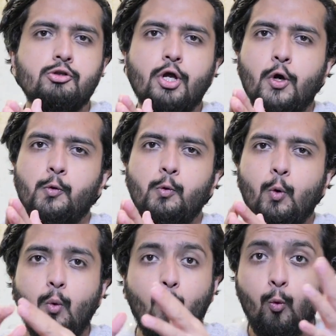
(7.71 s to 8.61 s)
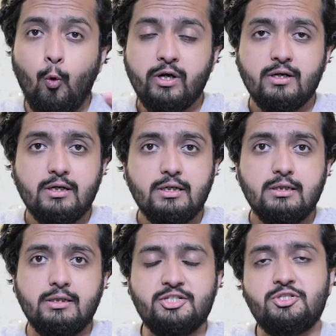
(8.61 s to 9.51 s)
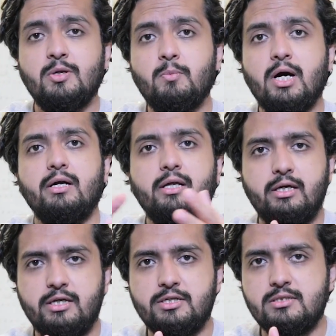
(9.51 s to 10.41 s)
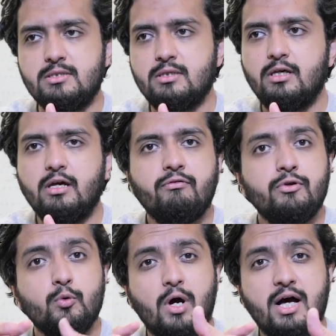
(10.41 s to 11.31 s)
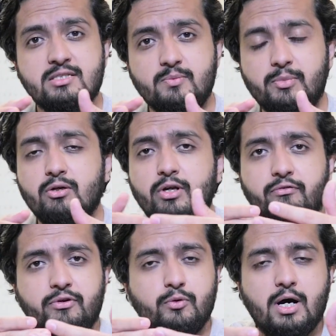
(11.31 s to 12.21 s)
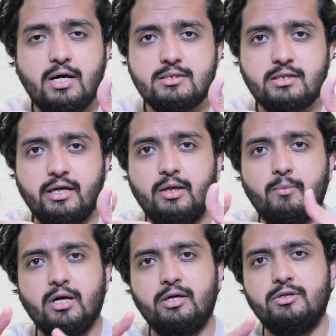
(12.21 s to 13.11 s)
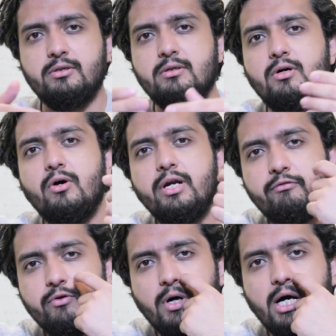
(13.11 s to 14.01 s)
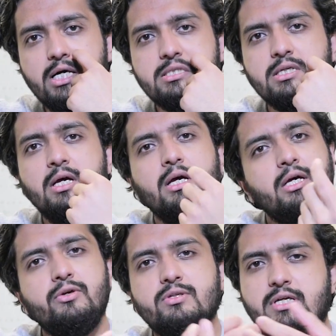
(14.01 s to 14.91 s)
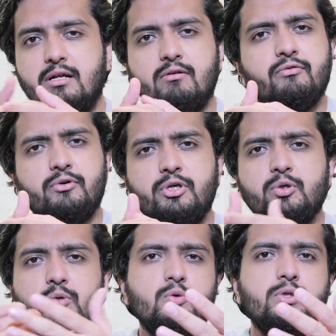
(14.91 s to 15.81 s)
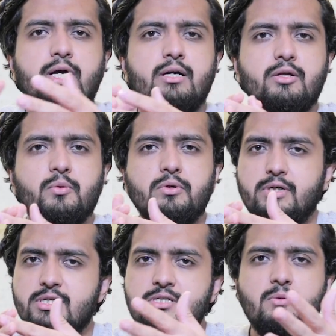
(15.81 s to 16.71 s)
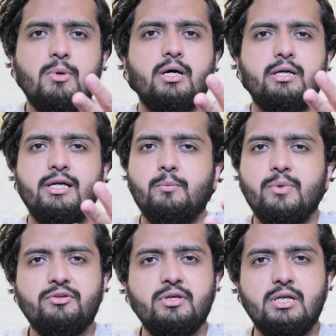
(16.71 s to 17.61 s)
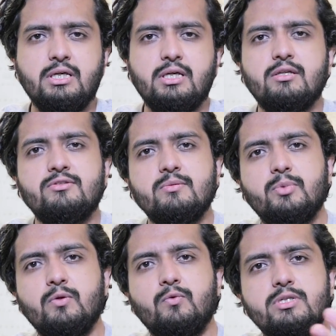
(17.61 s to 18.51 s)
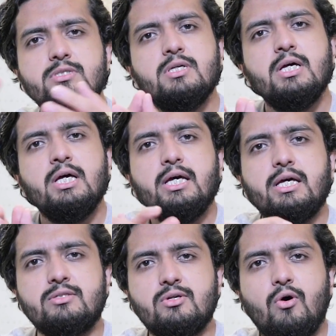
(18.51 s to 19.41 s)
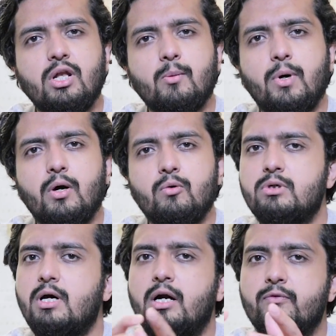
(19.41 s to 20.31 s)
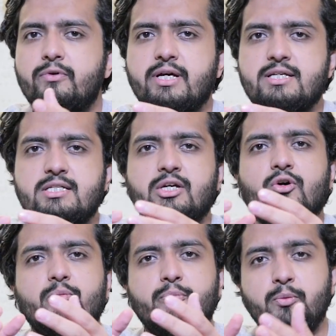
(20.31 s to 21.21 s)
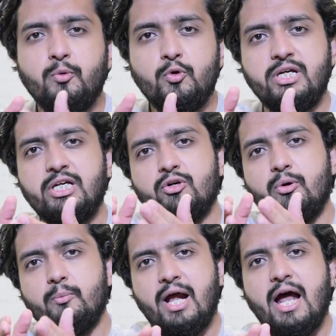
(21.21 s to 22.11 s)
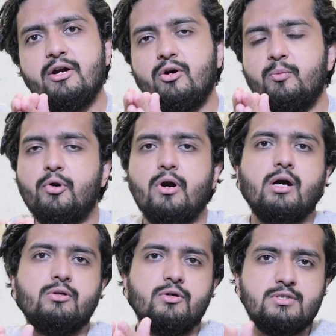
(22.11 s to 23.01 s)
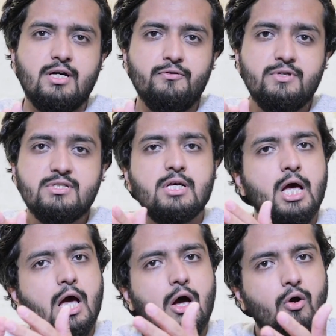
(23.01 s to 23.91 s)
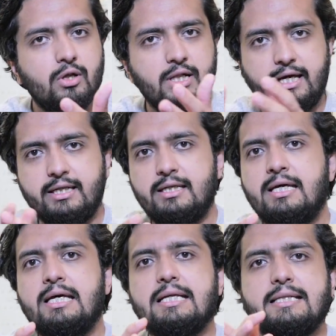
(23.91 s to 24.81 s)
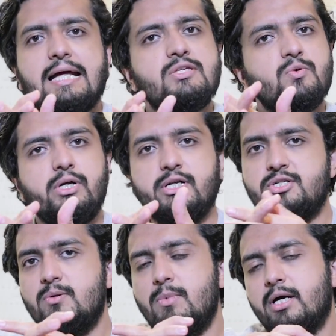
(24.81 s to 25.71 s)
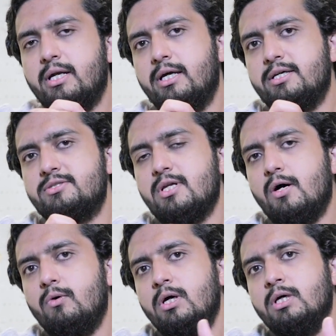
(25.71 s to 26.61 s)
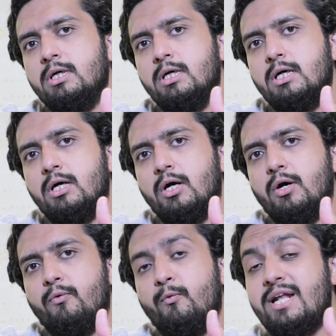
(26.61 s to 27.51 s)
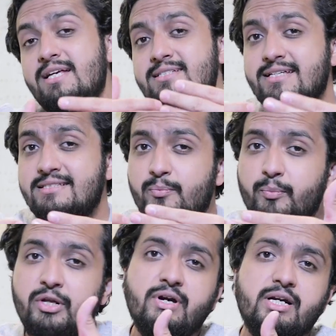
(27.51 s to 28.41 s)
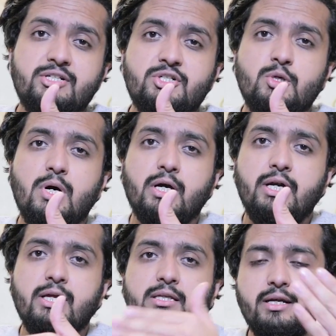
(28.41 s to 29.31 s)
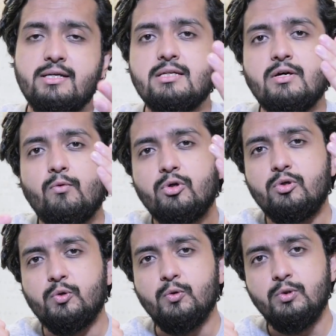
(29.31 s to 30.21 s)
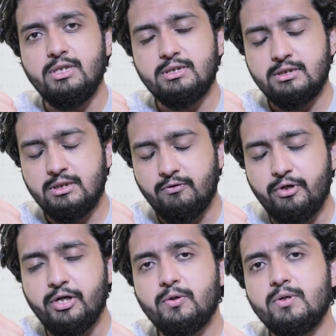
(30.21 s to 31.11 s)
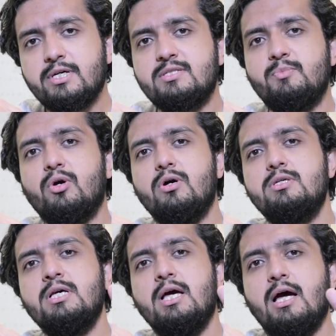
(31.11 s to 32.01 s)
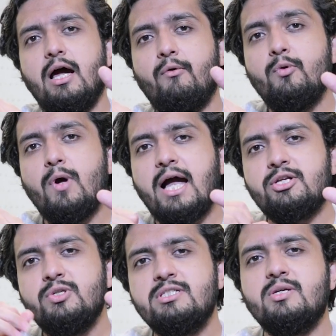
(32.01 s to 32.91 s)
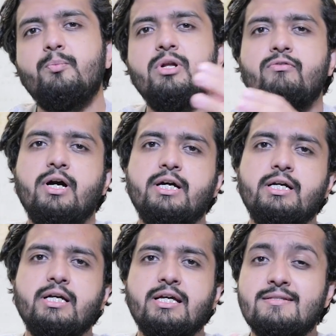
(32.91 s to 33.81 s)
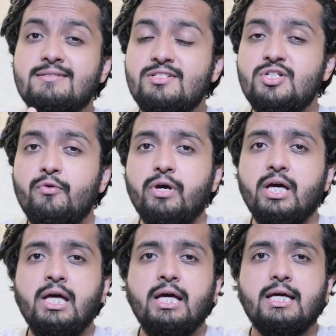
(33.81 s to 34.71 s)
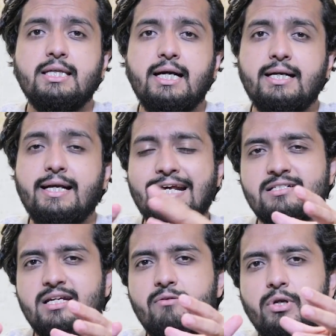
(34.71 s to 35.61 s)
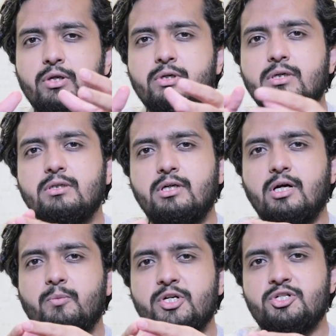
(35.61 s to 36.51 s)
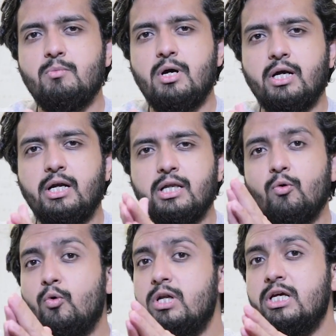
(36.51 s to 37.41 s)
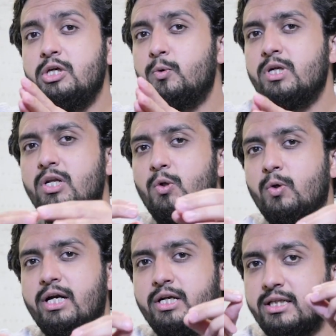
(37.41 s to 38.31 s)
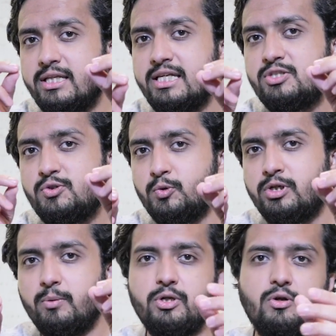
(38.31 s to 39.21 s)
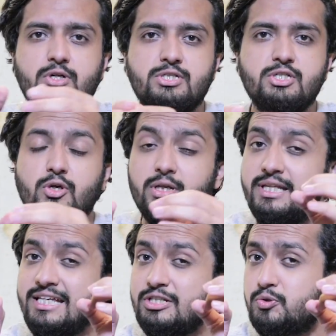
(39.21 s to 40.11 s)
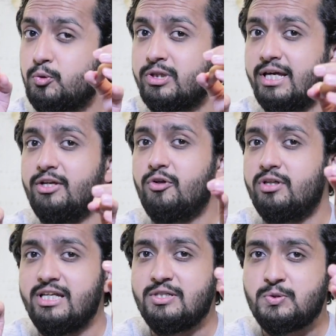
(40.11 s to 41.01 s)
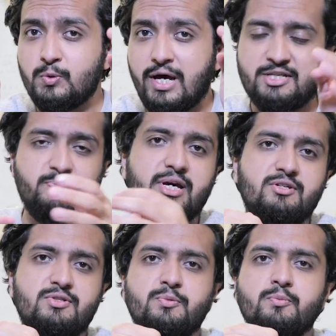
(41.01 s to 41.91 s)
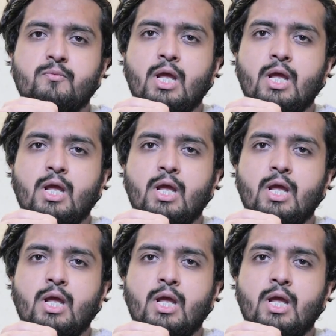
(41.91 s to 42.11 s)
Now, what digital marketing is? If you ask me, or if you ask any marketer, or if you ask yourself, you know that digital marketing basically, in simple words, is all about advertising or promoting your brand or product or service online. That's what digital marketing is. Now, when I say simplifying digital marketing, the reason I want to do this video is because I want to actually simplify it in such a way that next time when you hear the term digital marketing, only you will look at these two terminologies or these two things or these two aspects.